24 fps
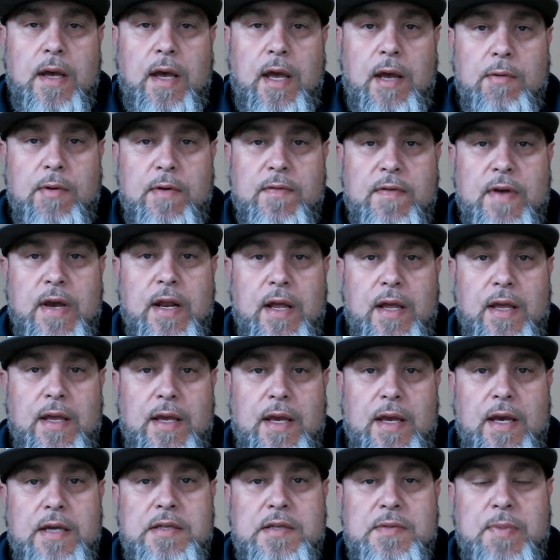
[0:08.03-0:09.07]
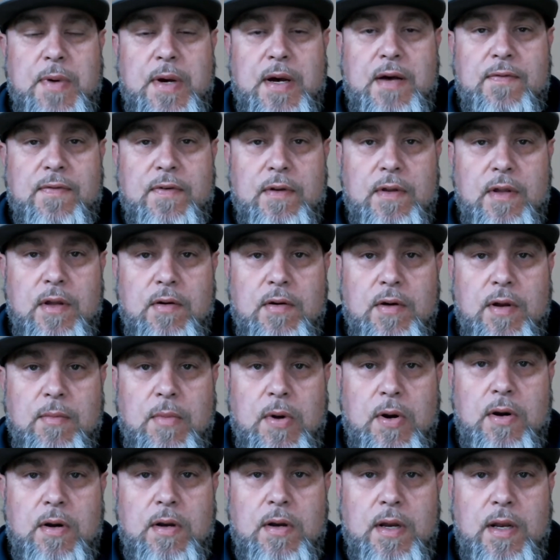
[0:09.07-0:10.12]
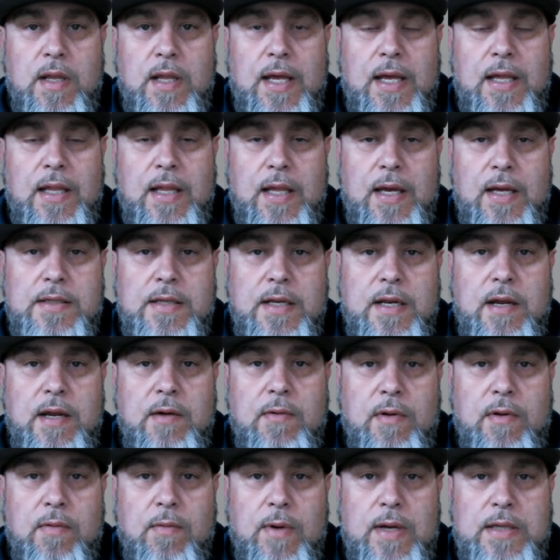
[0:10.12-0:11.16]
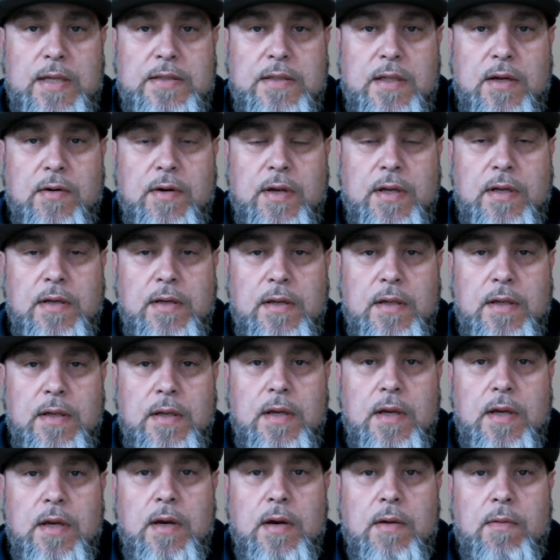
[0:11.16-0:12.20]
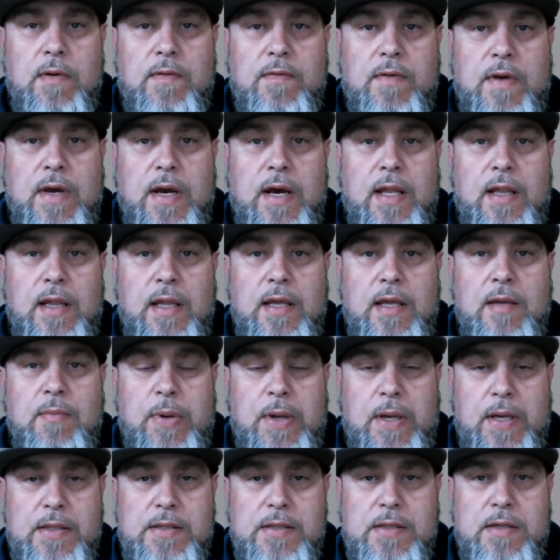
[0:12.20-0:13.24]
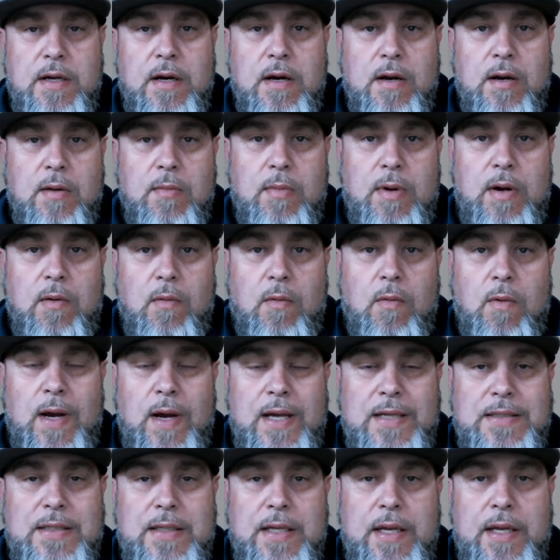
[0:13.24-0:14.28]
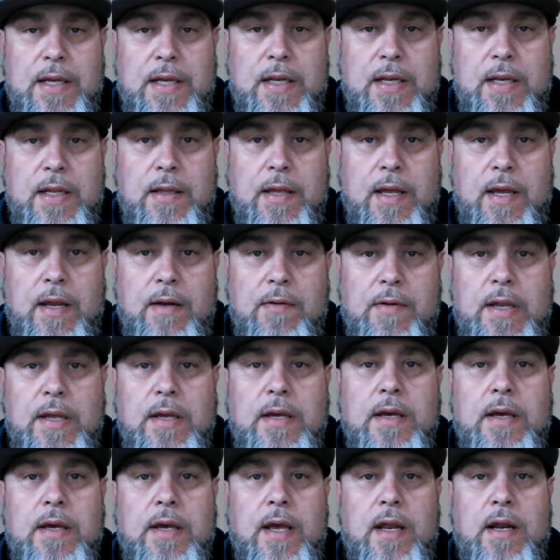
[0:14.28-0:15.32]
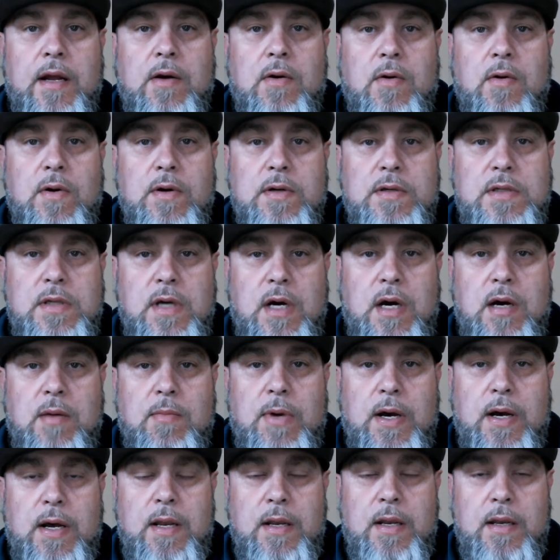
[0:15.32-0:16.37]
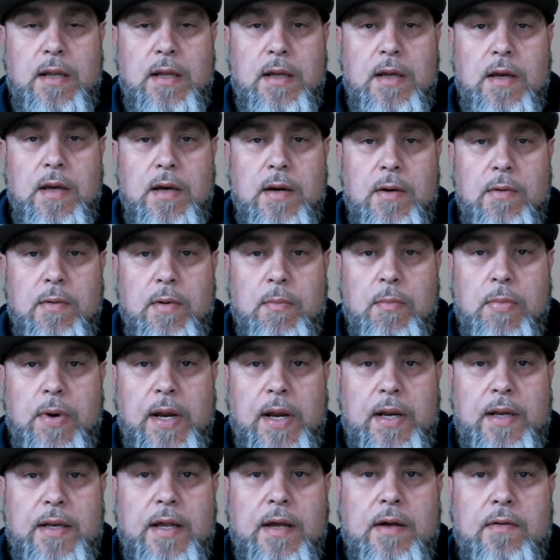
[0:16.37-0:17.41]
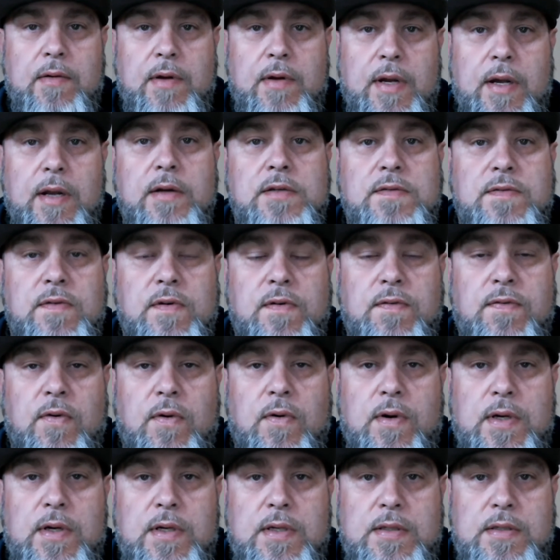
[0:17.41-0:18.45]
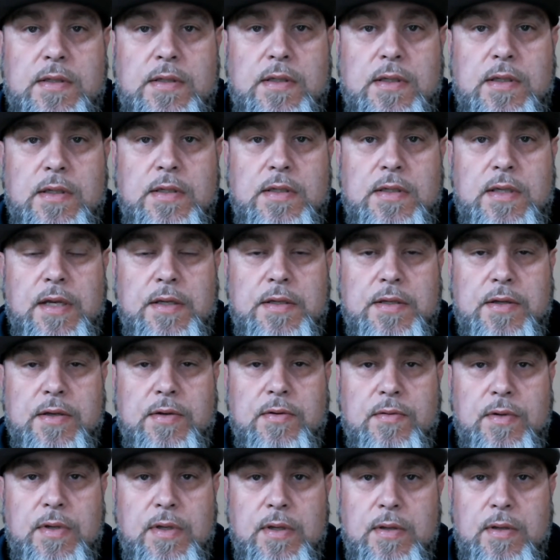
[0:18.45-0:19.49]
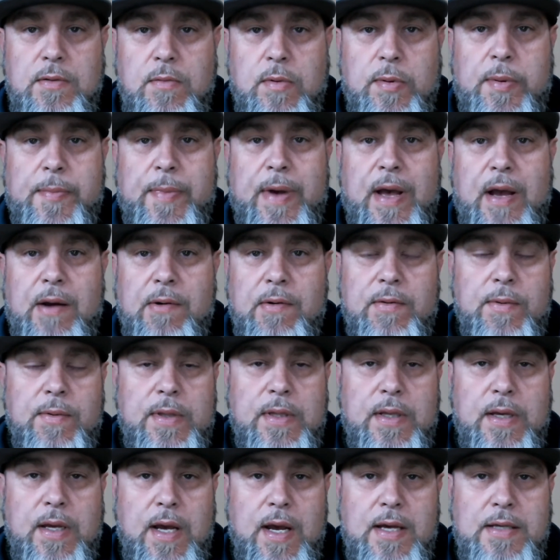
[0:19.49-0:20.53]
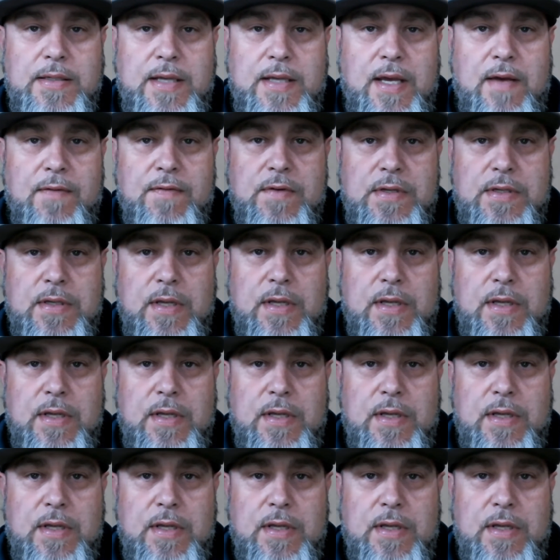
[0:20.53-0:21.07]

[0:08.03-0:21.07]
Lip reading: Hey, we've got a guest spot for Logan Martin and Lay Lake today with Wes Logan. We've got Lee Pitts talking about Weiss Lake and Neely Henry. And of course, Tom Ott will break down Guntersville for us. Stay tuned. We'll be back with what the guys have to